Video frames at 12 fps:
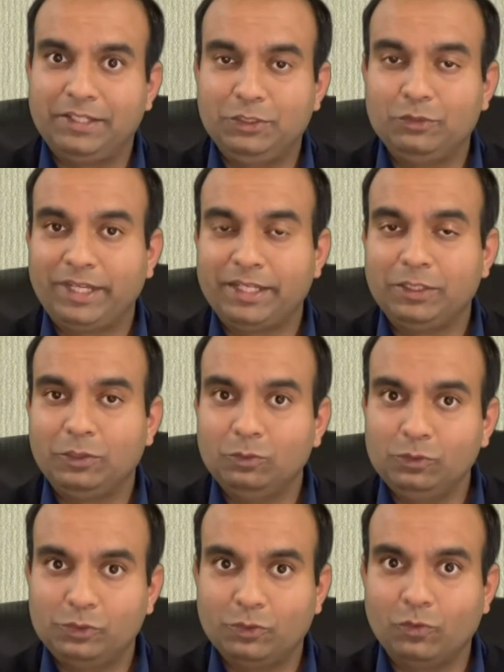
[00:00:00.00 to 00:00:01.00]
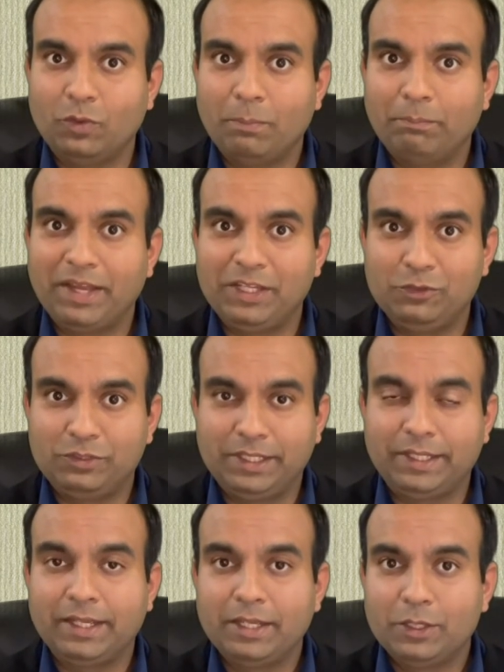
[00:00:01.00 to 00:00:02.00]
You can do so by
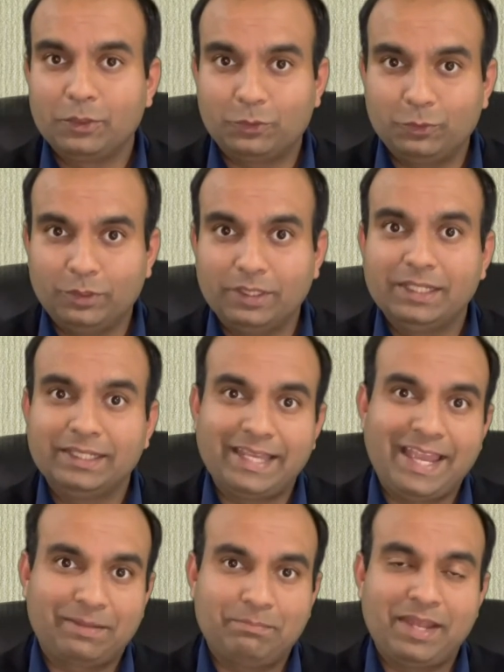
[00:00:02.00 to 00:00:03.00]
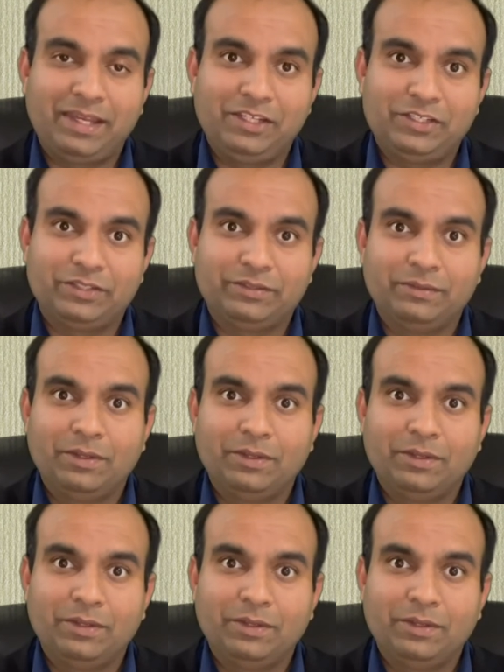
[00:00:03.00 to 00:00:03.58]
using Google Tag Manager.